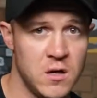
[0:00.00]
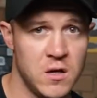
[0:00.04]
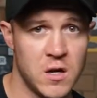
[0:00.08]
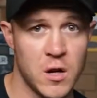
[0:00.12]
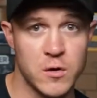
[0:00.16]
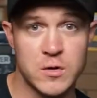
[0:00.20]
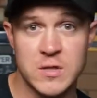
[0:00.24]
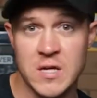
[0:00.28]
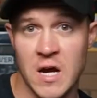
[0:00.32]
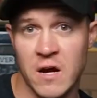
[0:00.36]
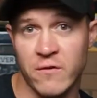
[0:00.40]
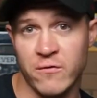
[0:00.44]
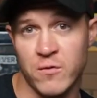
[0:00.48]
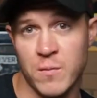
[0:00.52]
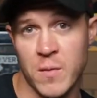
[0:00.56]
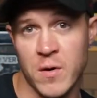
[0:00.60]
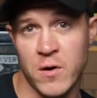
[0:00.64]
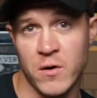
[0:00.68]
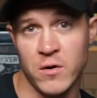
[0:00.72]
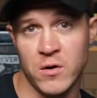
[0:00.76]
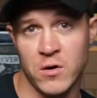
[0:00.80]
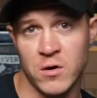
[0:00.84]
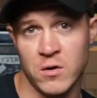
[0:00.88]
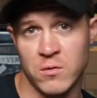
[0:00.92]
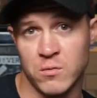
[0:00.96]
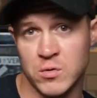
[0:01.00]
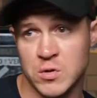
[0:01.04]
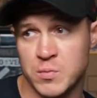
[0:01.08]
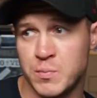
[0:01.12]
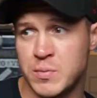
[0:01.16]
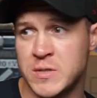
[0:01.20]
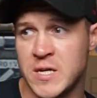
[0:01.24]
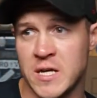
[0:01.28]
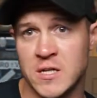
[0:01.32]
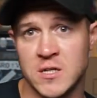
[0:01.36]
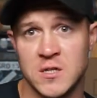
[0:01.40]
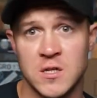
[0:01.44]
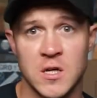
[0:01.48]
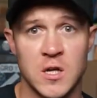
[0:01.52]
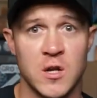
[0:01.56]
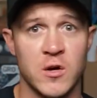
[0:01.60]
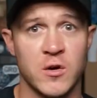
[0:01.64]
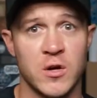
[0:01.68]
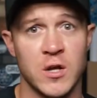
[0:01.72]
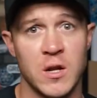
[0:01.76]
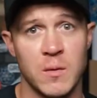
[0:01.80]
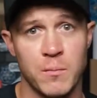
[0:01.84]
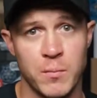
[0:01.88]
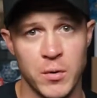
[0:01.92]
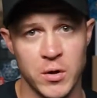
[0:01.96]
South America was potentially
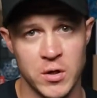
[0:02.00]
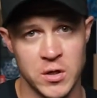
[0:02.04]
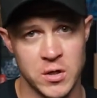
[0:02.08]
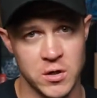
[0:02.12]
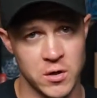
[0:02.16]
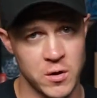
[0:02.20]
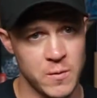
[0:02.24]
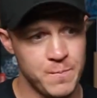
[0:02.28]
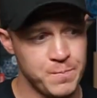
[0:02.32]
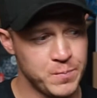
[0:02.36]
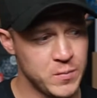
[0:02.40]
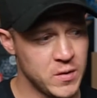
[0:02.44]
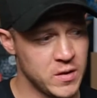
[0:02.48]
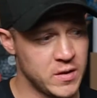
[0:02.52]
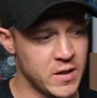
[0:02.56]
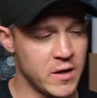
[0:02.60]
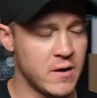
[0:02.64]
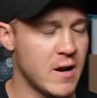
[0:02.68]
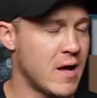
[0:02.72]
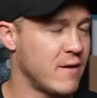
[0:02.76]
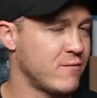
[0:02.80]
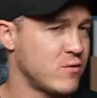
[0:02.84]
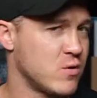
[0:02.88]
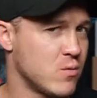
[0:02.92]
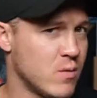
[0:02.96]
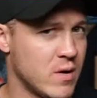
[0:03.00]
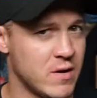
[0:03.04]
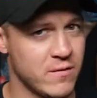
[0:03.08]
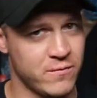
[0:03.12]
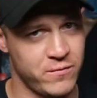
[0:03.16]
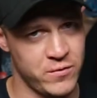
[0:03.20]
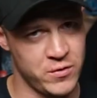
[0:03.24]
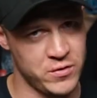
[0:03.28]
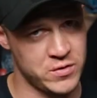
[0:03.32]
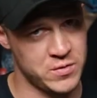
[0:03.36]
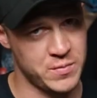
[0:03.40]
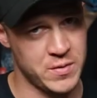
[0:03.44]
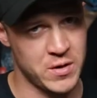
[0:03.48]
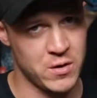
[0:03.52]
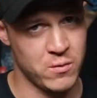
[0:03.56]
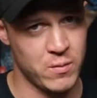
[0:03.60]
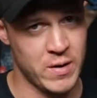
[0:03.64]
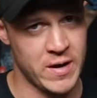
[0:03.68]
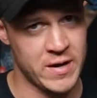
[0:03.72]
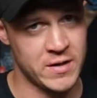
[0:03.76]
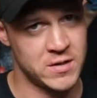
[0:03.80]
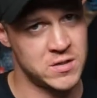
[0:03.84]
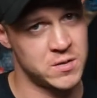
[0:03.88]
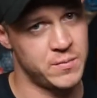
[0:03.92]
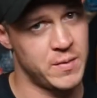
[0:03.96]
looking at booking you, they don't have to wait for you to be
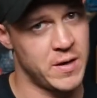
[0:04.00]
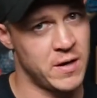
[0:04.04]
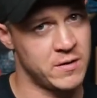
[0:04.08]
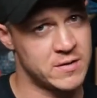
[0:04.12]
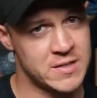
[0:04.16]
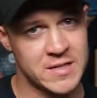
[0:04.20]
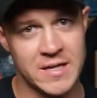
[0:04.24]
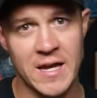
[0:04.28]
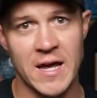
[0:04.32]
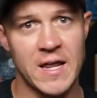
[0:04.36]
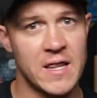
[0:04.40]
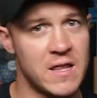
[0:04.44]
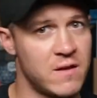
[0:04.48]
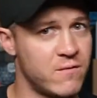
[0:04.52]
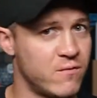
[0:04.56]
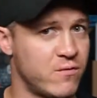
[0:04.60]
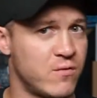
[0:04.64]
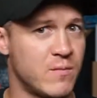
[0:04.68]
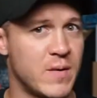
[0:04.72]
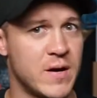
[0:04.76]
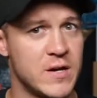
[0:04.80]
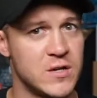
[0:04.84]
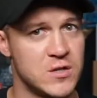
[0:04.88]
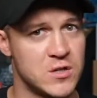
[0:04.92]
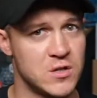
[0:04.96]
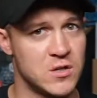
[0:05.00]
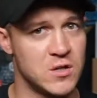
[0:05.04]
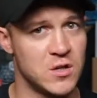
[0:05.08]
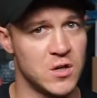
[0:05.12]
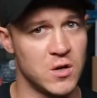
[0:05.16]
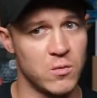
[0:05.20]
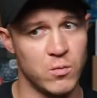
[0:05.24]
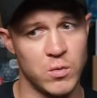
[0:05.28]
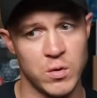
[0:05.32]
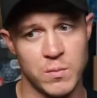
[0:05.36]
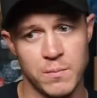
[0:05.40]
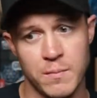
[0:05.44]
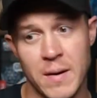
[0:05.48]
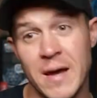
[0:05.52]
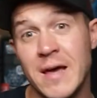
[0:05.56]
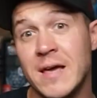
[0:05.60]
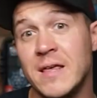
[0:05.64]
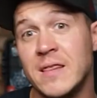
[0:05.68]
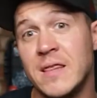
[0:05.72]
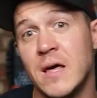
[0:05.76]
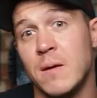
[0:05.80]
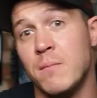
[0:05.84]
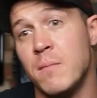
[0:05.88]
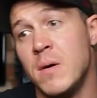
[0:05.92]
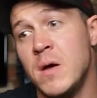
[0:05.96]
awake to be able to get the information that would
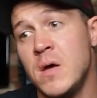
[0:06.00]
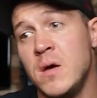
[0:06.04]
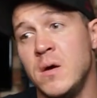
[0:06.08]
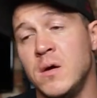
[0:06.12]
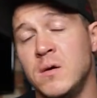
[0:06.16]
make them